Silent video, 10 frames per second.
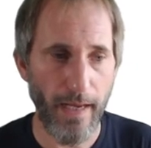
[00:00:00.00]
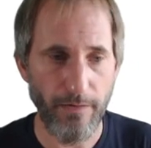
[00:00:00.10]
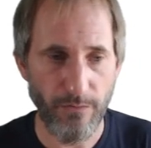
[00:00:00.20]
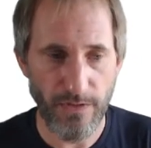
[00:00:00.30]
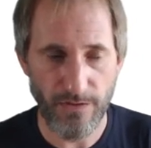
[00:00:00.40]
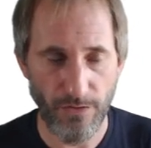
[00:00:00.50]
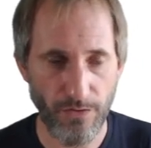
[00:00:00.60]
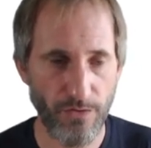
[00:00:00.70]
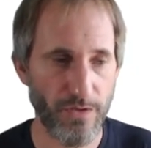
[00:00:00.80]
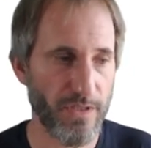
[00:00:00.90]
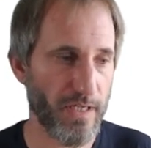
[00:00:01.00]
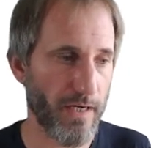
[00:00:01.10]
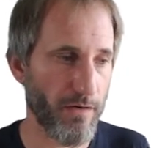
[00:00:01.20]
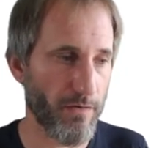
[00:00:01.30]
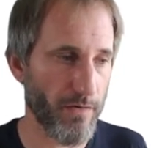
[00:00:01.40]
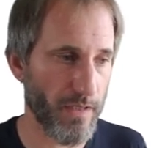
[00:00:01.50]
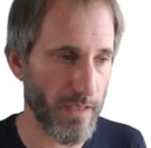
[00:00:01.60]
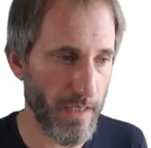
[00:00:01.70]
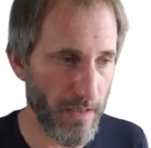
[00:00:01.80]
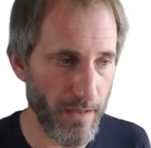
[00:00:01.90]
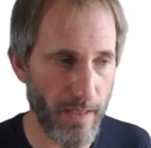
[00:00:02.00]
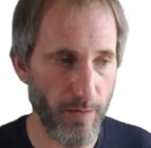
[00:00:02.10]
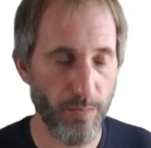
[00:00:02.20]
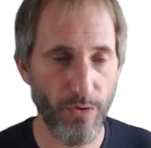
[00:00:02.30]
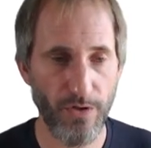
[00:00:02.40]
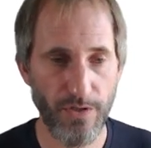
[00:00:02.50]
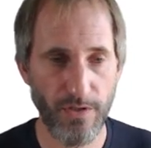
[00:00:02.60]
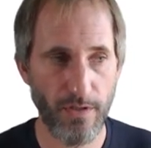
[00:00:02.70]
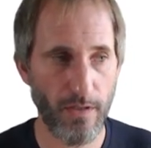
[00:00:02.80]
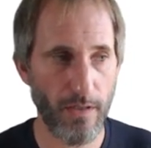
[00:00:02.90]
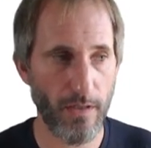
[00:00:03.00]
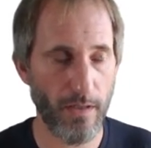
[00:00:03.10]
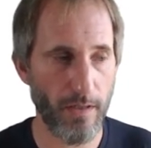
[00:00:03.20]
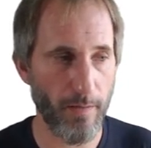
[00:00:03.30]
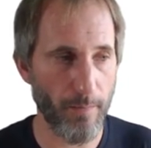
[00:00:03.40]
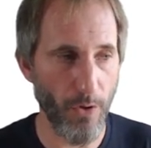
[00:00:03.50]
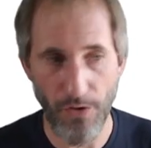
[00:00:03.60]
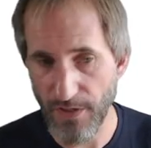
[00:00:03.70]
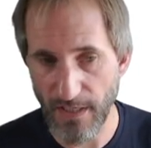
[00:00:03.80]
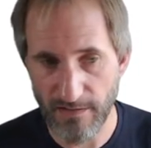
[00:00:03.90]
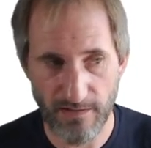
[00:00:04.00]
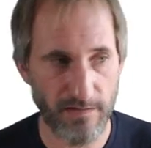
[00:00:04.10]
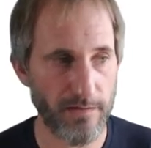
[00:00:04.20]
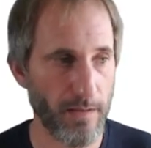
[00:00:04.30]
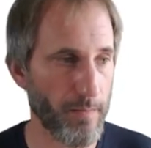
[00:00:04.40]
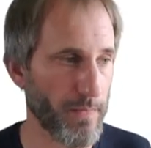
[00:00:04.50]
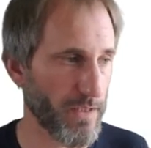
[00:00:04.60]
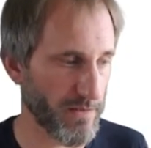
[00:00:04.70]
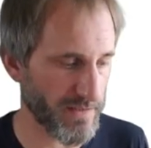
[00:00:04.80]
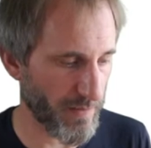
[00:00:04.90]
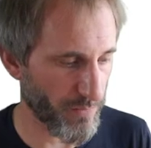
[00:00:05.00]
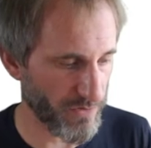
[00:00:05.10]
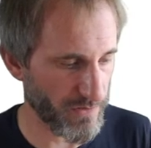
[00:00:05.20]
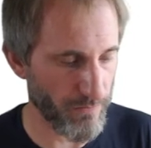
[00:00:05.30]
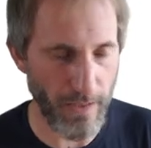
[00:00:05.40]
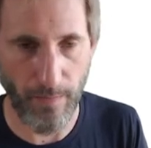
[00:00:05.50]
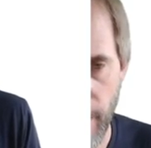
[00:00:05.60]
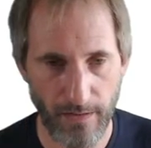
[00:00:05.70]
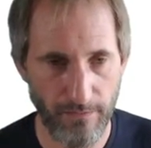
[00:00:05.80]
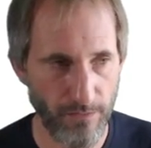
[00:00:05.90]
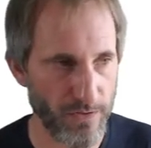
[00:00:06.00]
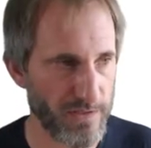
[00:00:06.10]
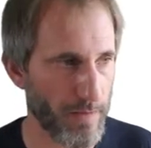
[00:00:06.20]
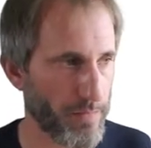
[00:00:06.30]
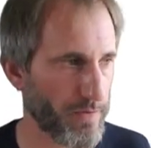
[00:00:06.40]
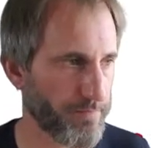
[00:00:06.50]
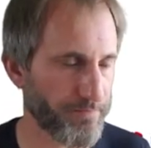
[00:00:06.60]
and restore the container in another pod um, on another system in a sandbox environment, for example.